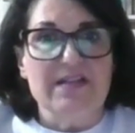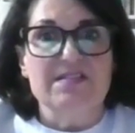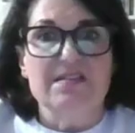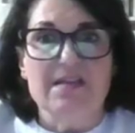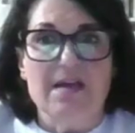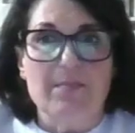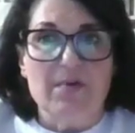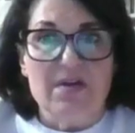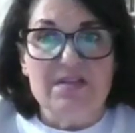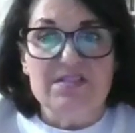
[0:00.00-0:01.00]
to the
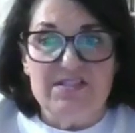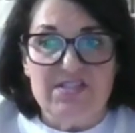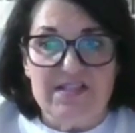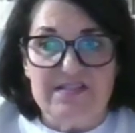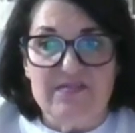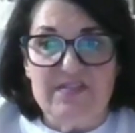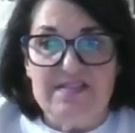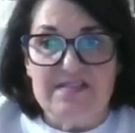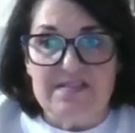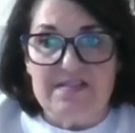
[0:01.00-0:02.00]
upper digestive
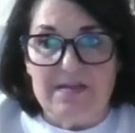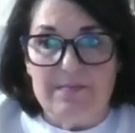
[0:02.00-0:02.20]
system.